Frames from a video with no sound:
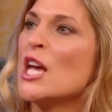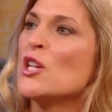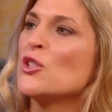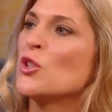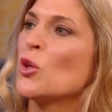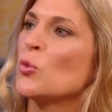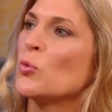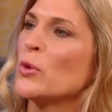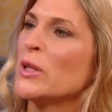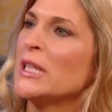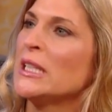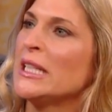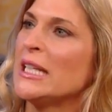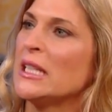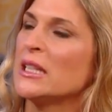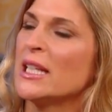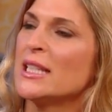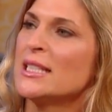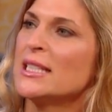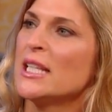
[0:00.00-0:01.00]
So
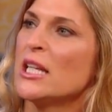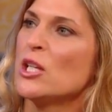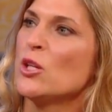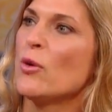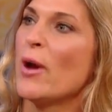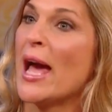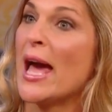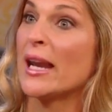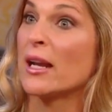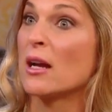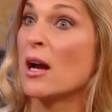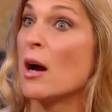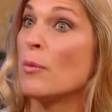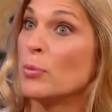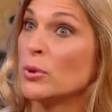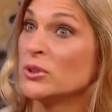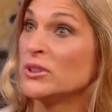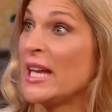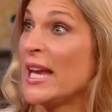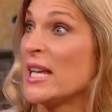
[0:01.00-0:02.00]
really, let's say you had a
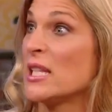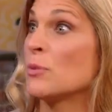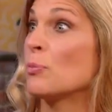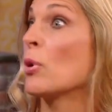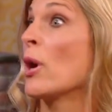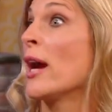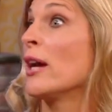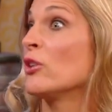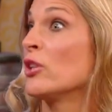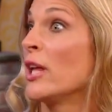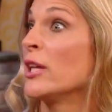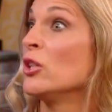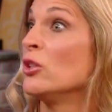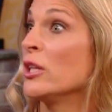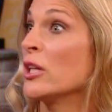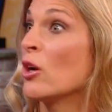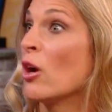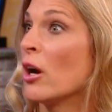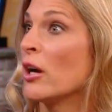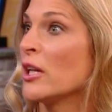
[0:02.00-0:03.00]
couple days prior to that you
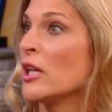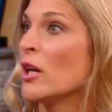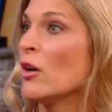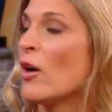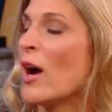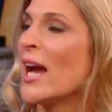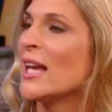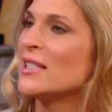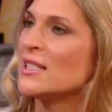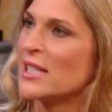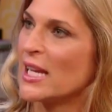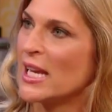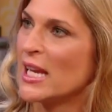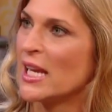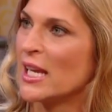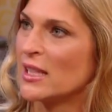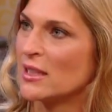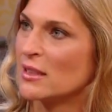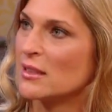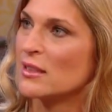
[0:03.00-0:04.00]
did cardio, I'd say
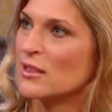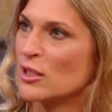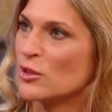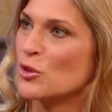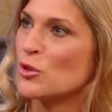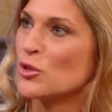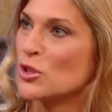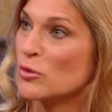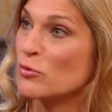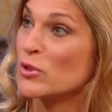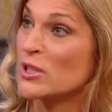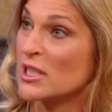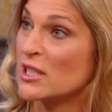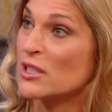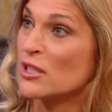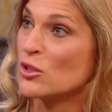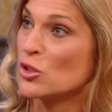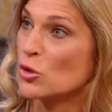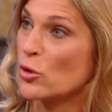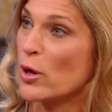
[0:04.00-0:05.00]
hit, do some resistance